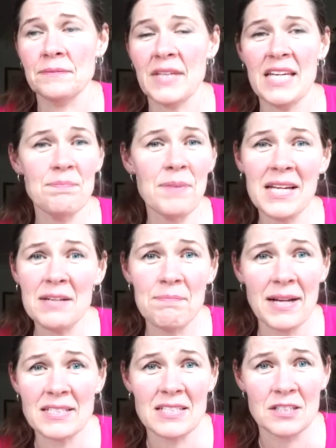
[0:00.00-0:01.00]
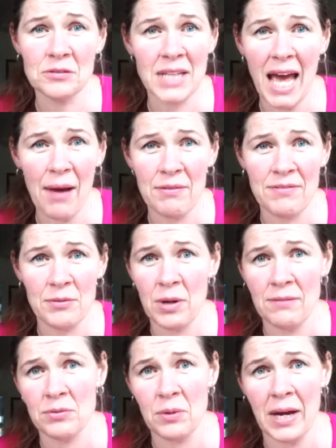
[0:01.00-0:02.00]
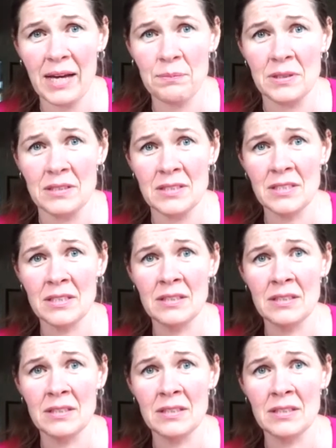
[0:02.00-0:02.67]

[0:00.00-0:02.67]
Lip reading: He'd be in a better school now if it weren't for what happened.